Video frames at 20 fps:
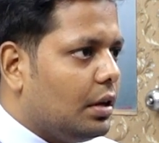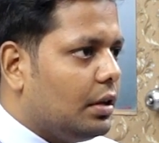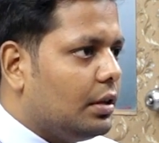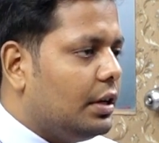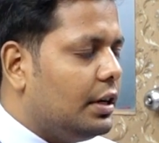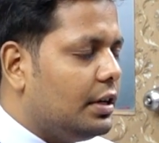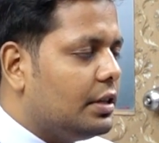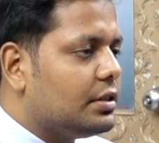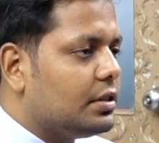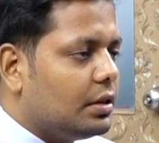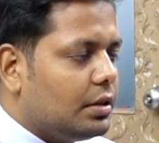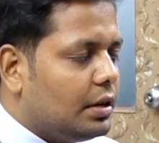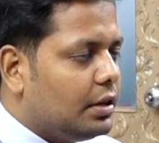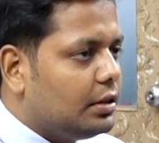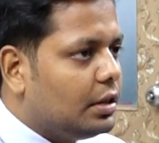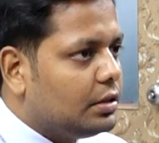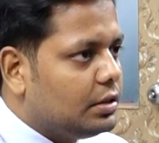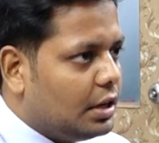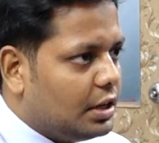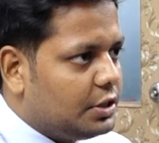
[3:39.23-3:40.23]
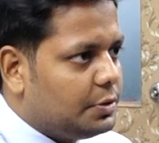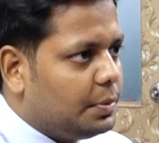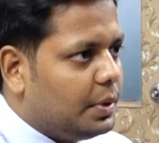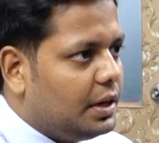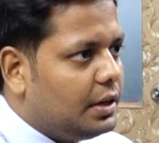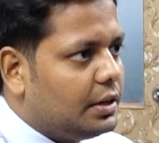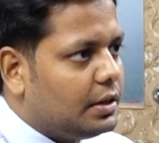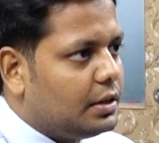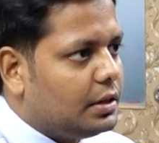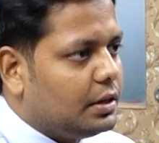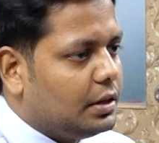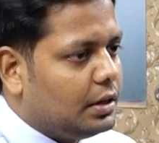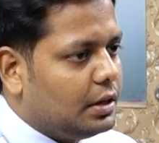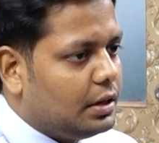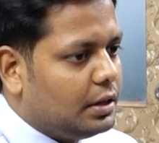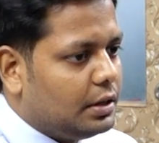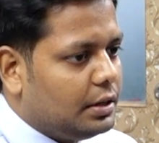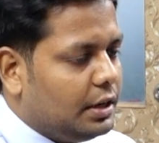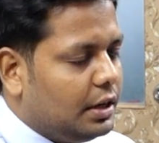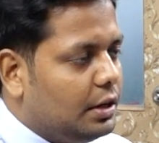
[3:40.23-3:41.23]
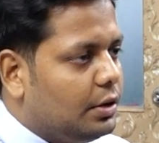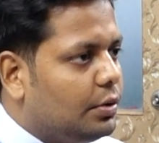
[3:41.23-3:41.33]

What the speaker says: It is the judgment deal